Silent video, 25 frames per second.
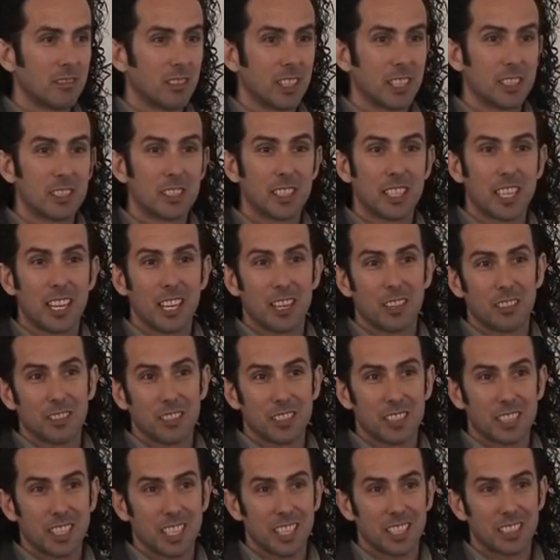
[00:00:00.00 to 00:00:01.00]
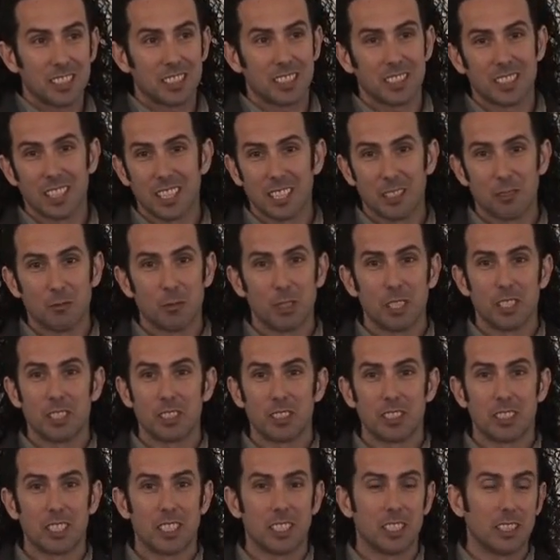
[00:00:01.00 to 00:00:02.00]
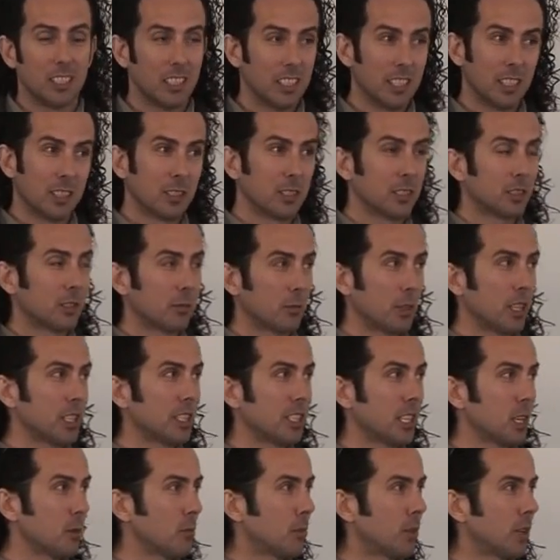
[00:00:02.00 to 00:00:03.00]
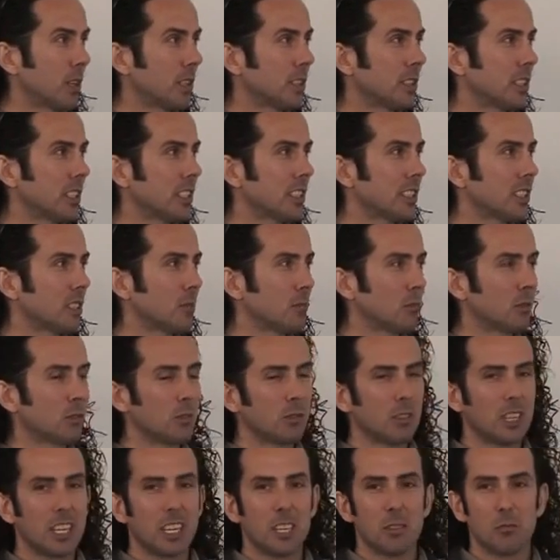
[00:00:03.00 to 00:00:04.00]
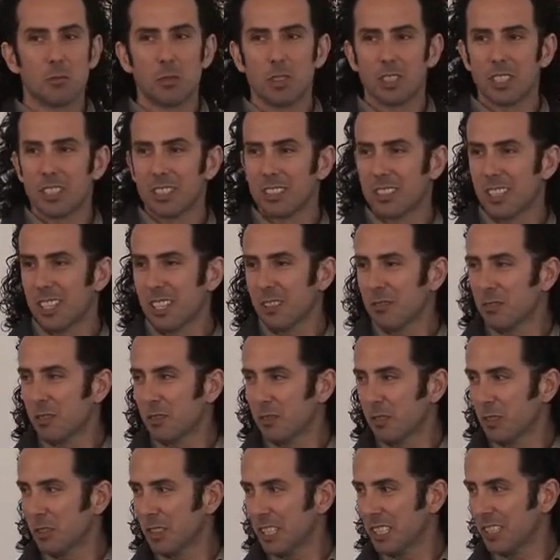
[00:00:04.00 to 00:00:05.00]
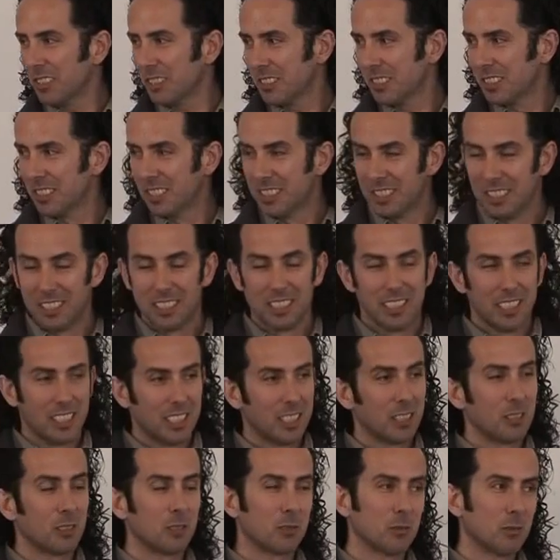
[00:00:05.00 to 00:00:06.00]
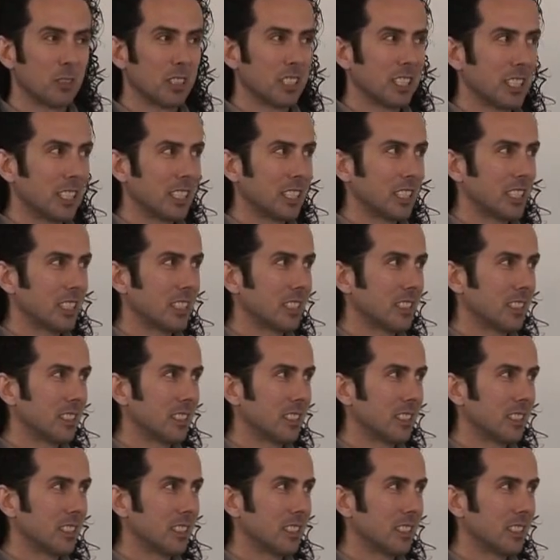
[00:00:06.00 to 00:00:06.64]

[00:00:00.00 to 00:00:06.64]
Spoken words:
let's see how long this takes us. And we just did the 3-step process, and we were out after a few hours. It was really...